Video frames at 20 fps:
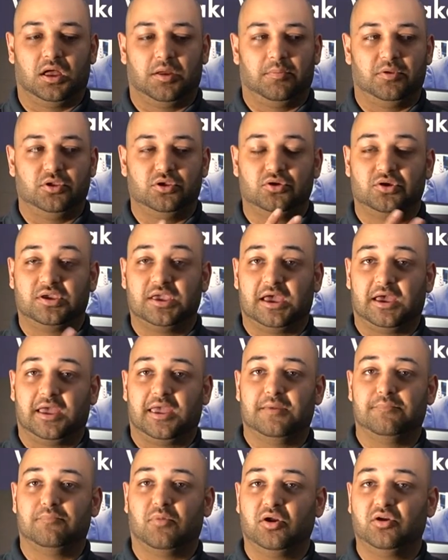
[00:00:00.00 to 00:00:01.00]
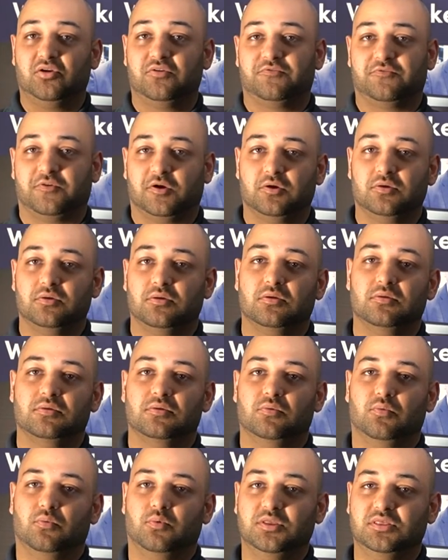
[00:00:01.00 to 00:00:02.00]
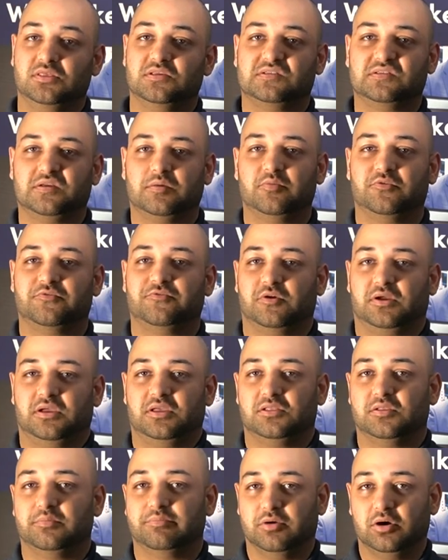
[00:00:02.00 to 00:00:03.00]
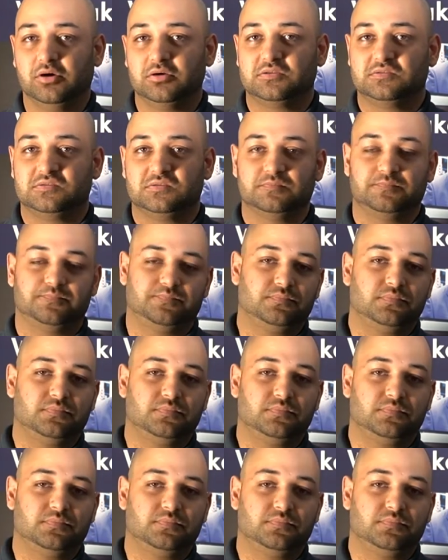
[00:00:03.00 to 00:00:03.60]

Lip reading: you get a microphone with the subwoofer in the box.